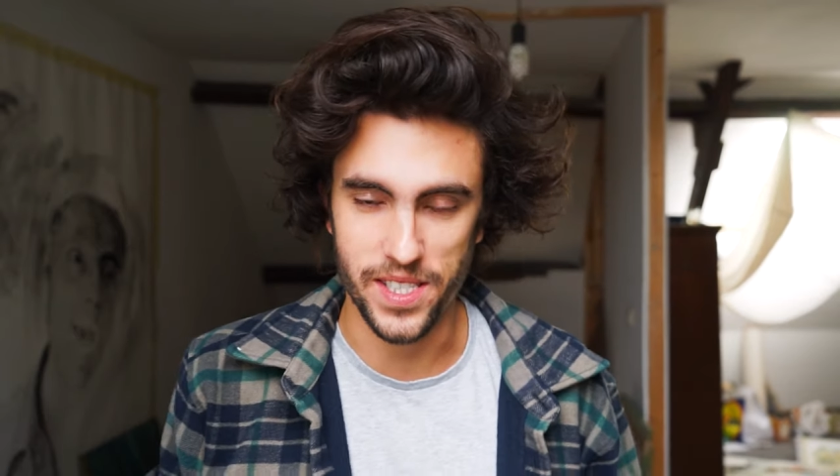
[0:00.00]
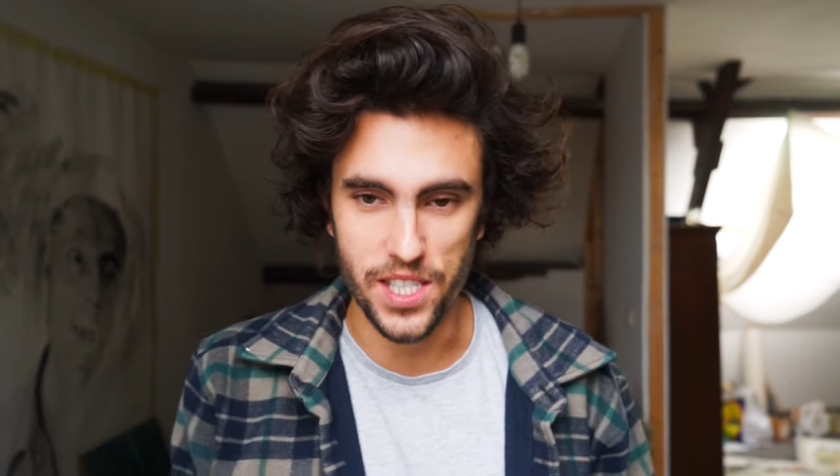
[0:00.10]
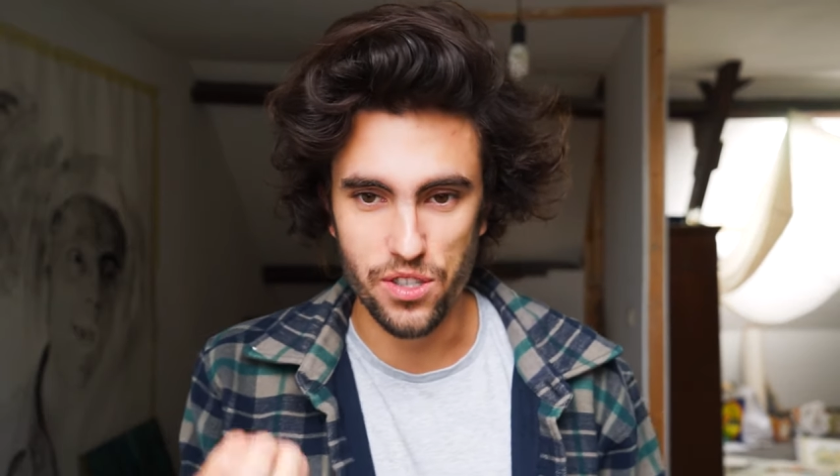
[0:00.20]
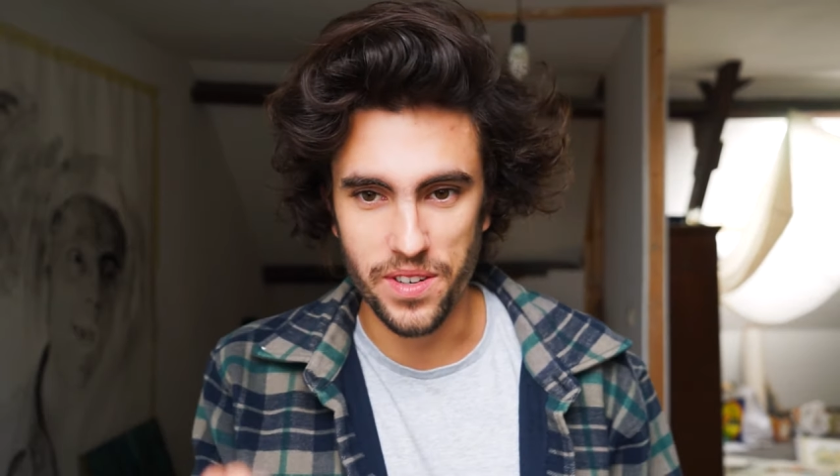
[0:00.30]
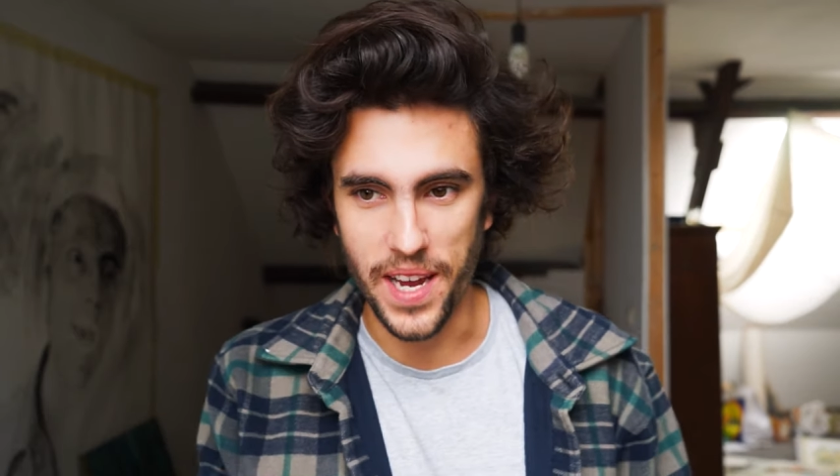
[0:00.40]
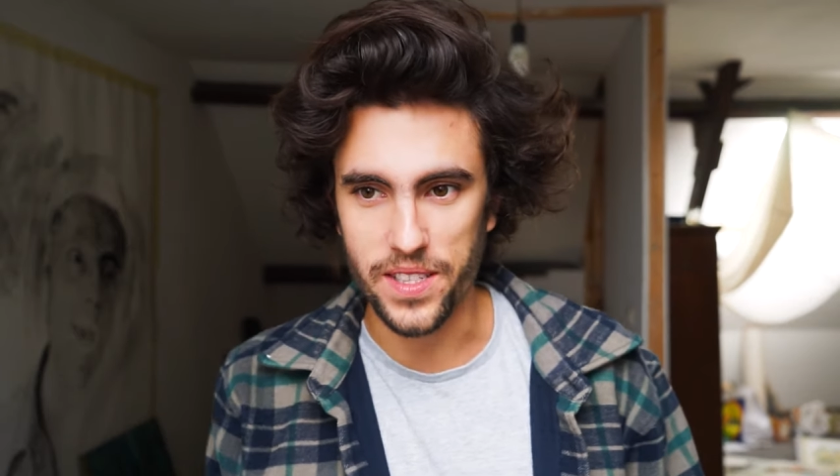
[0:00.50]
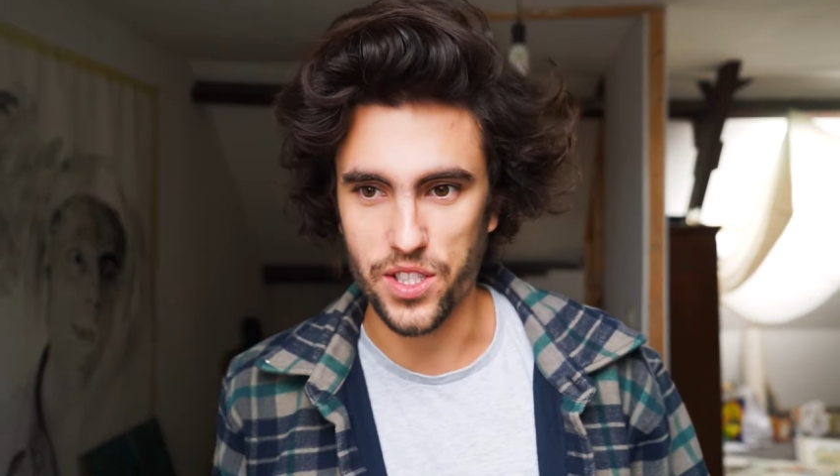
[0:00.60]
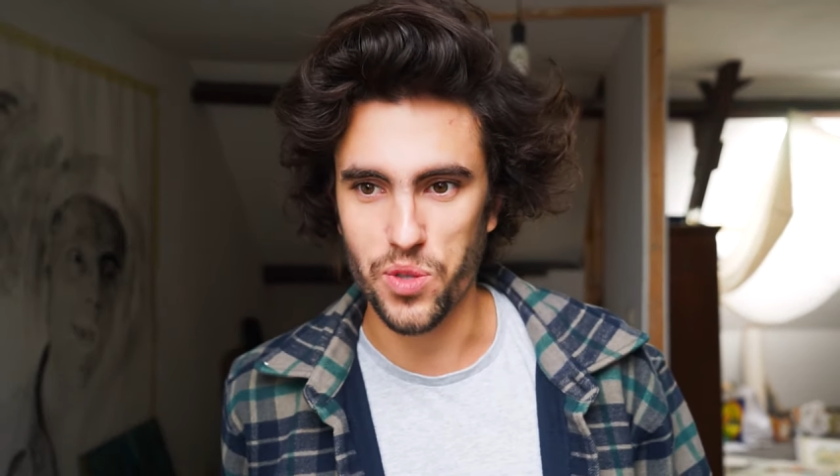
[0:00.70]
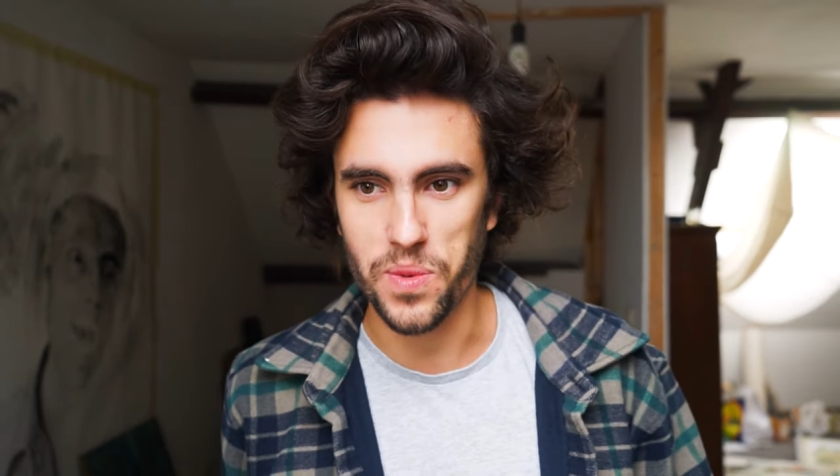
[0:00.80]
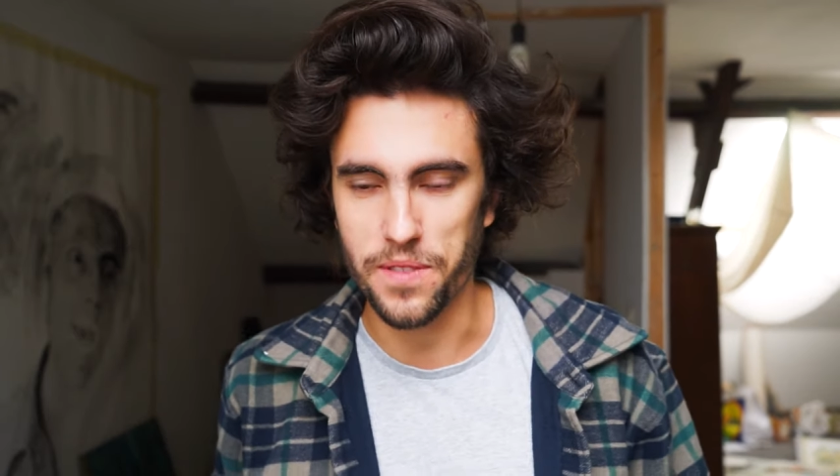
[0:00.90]
These
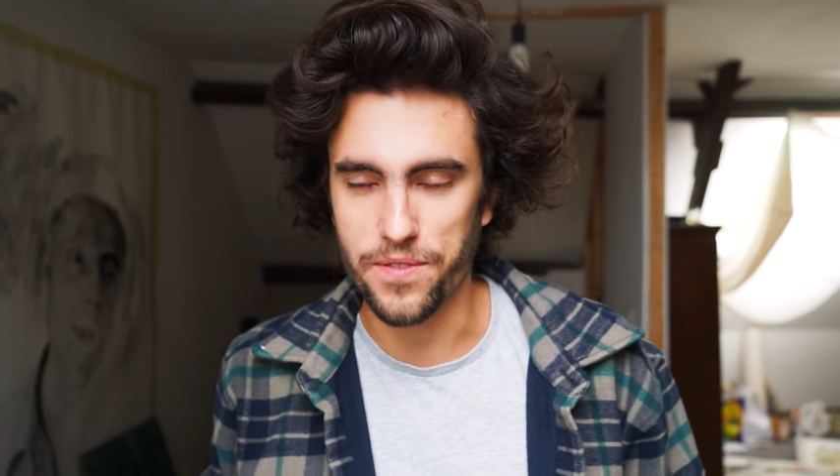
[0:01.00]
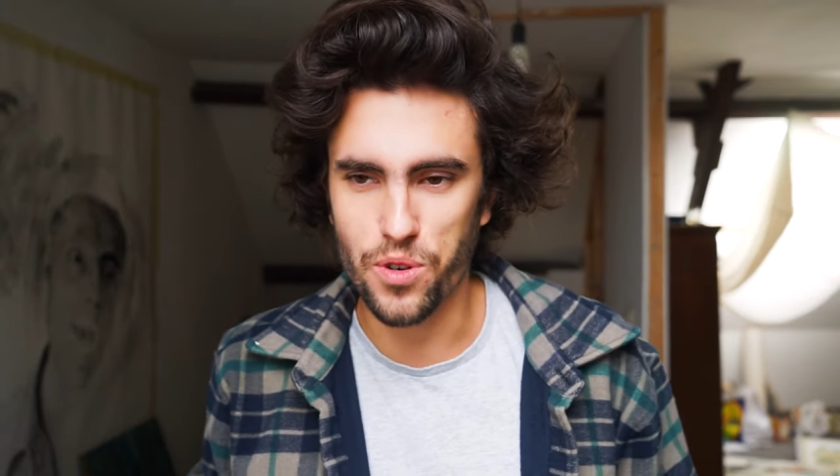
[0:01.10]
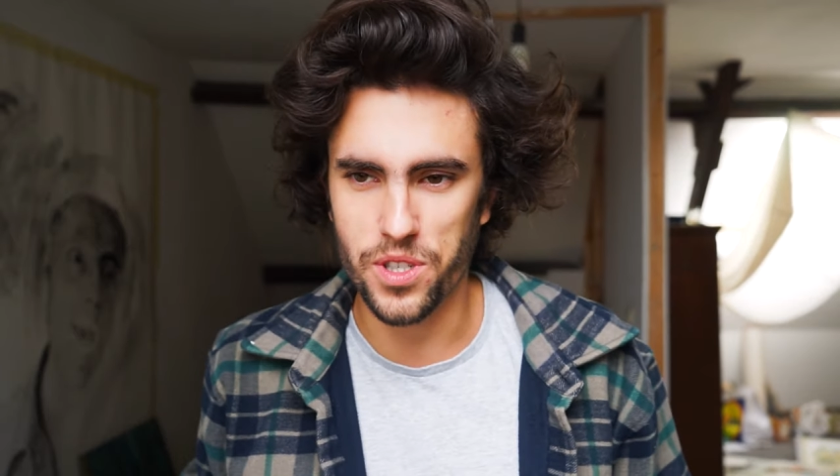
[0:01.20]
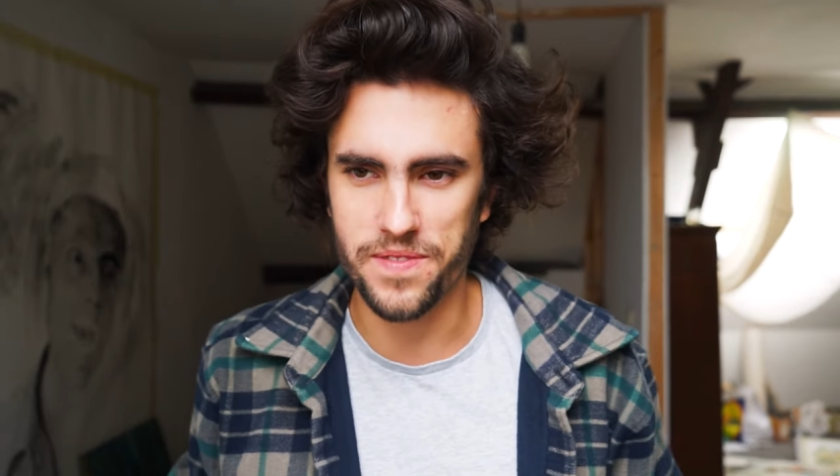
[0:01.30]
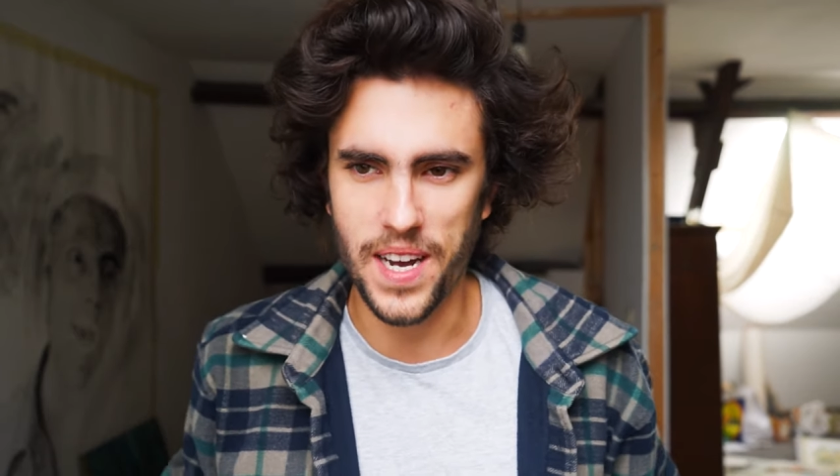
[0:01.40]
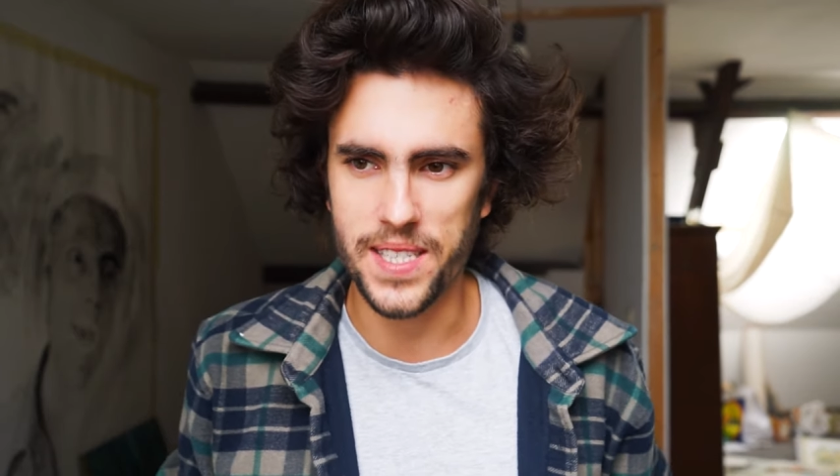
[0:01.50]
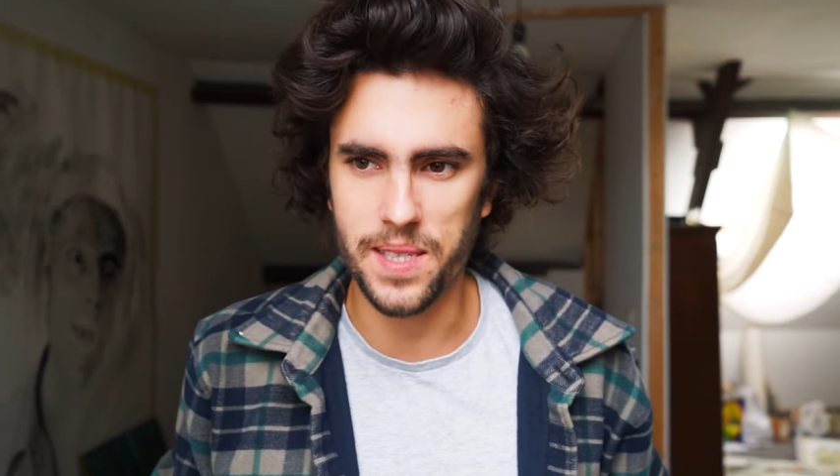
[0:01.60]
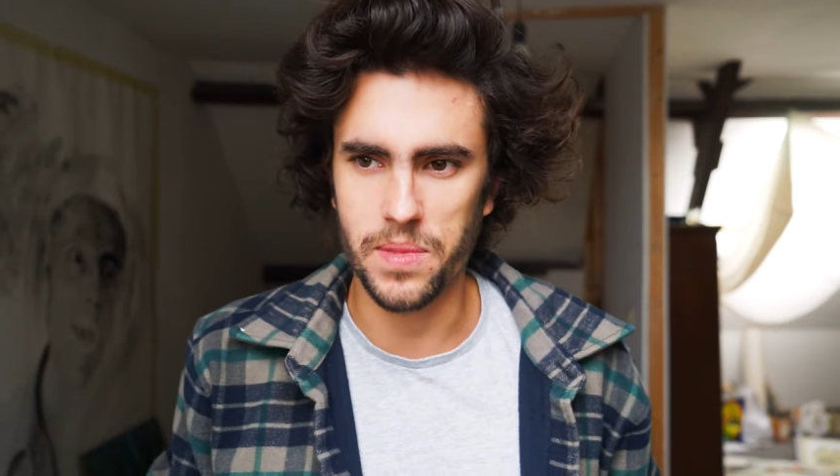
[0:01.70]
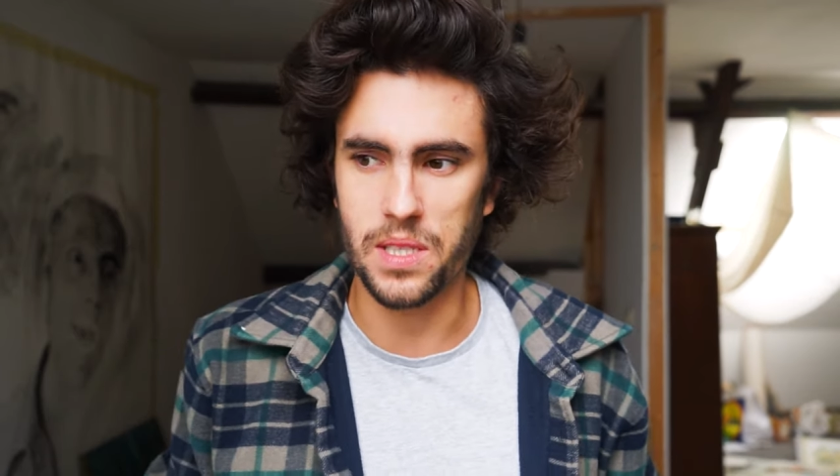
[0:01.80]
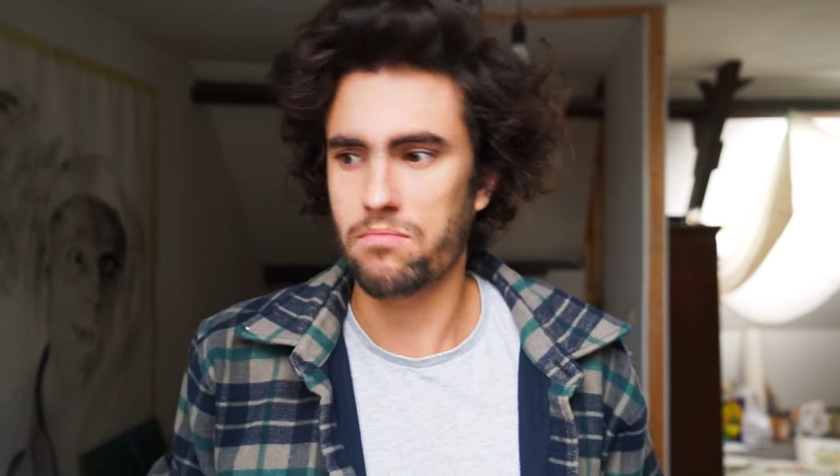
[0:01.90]
connectors, you will of course find
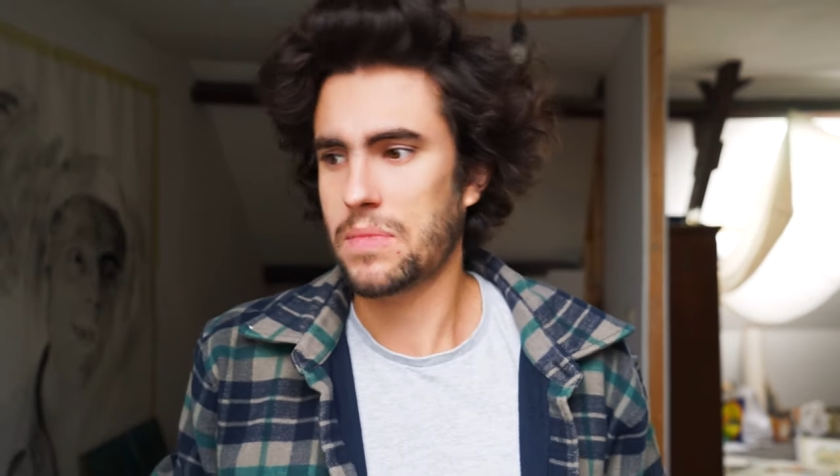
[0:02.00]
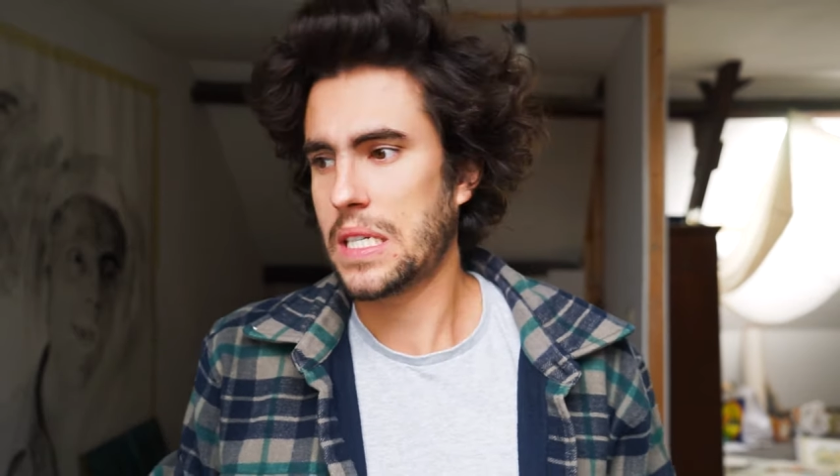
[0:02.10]
them in